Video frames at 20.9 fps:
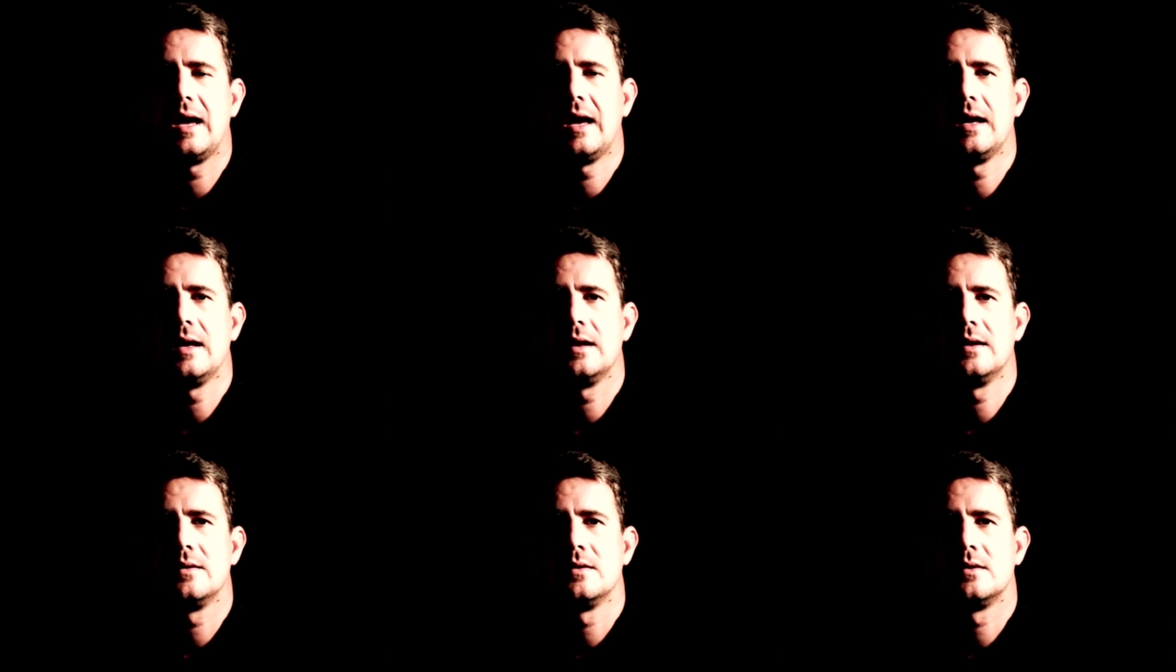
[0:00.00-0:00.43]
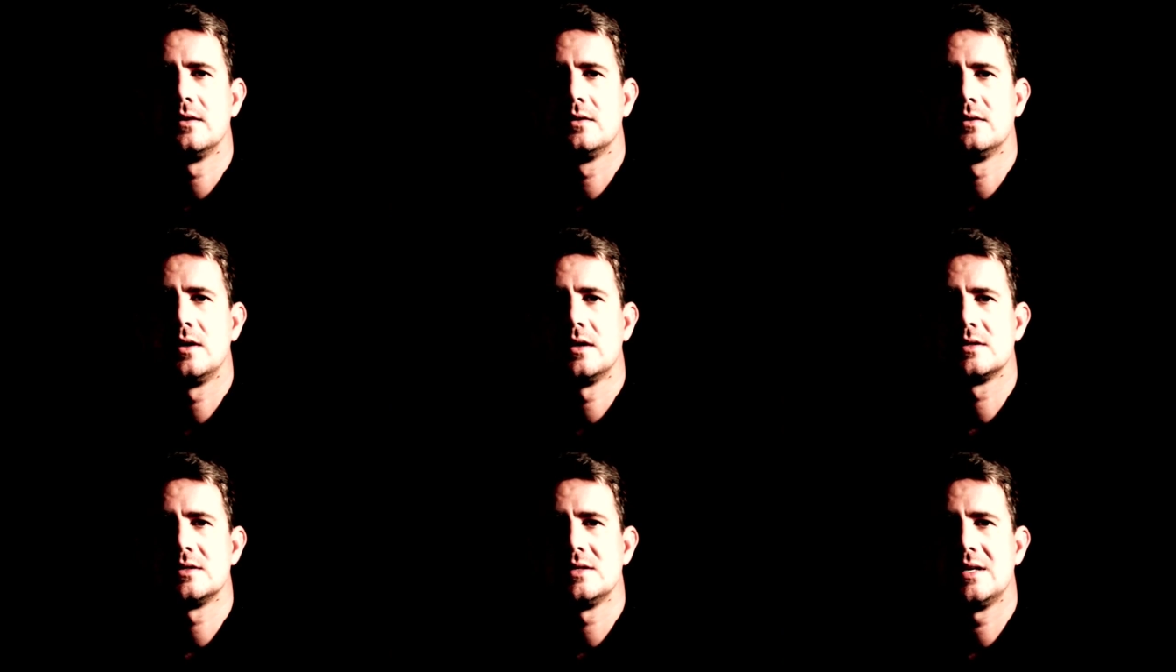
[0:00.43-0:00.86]
and
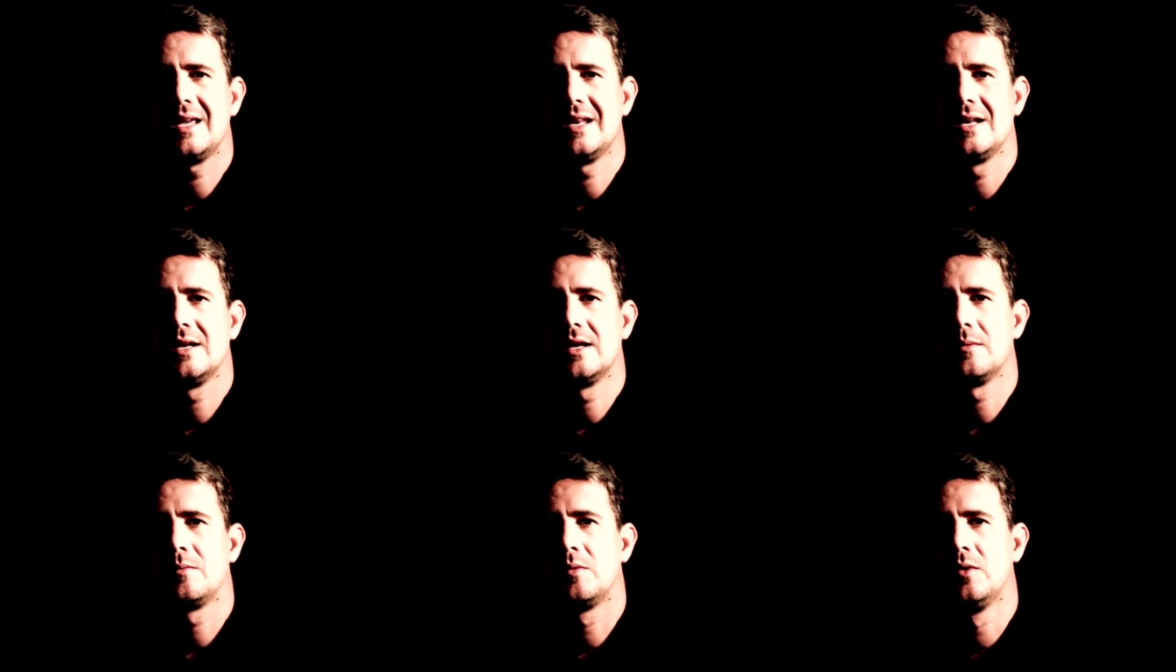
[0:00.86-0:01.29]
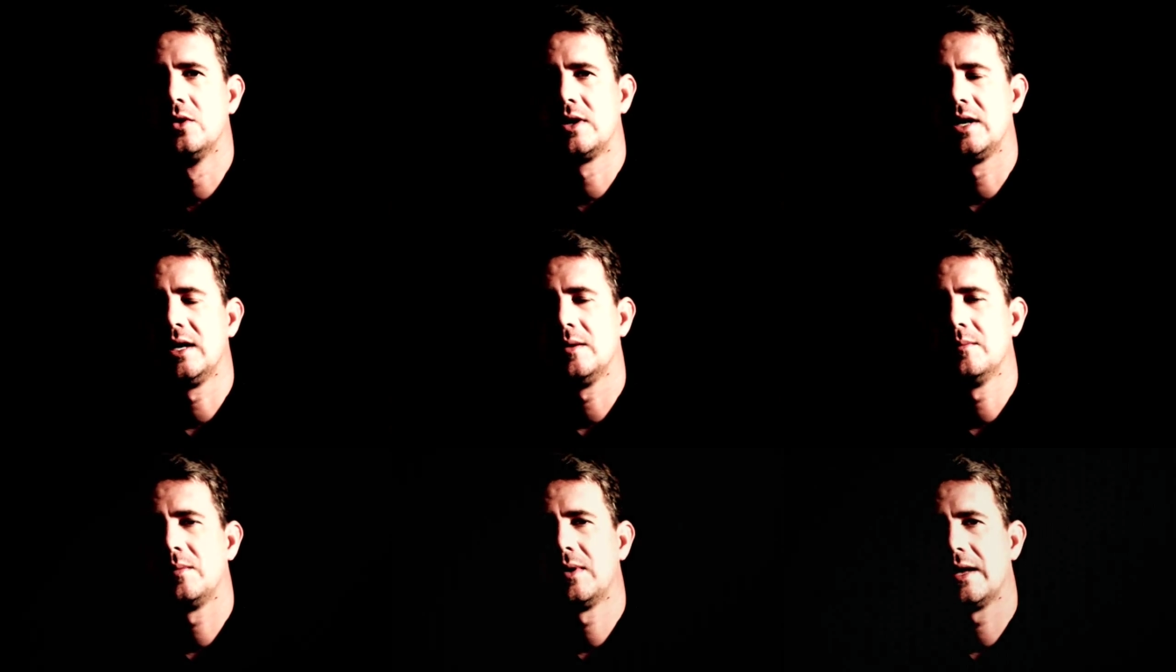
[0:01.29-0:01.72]
doesn't end up
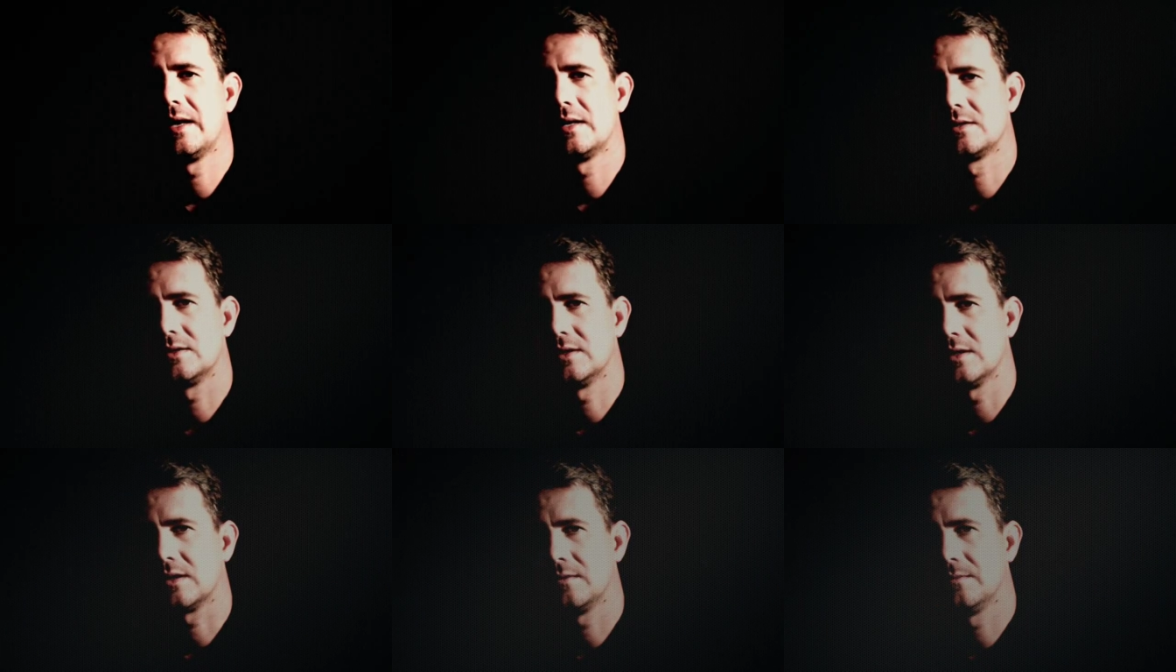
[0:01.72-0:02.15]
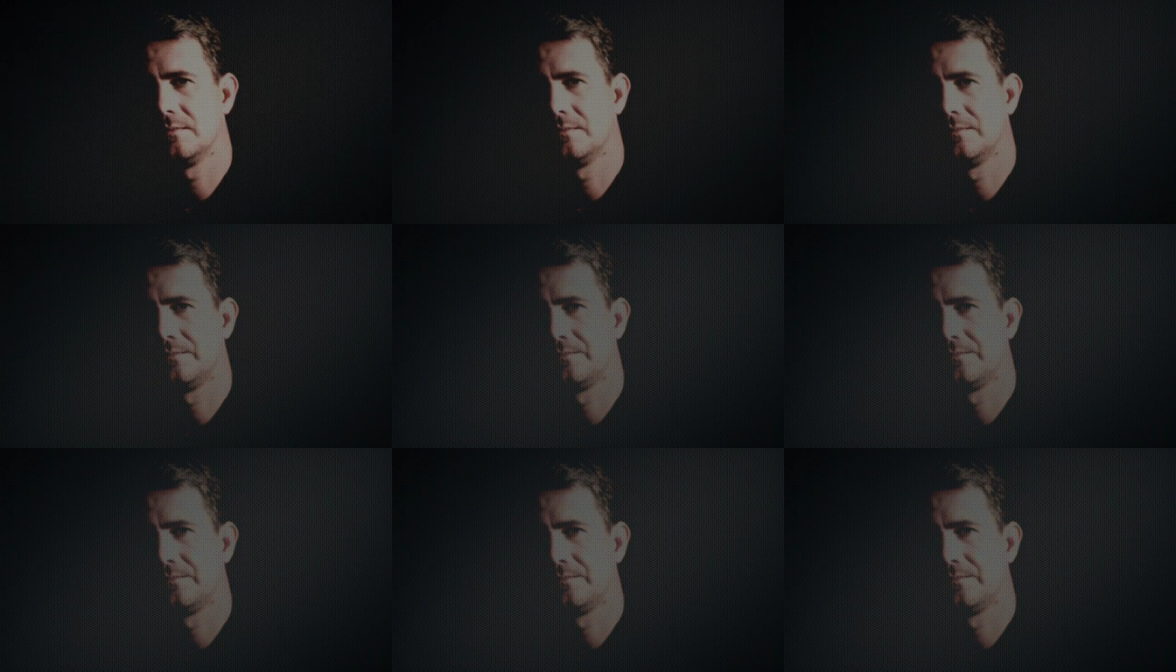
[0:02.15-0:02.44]
looking plastic.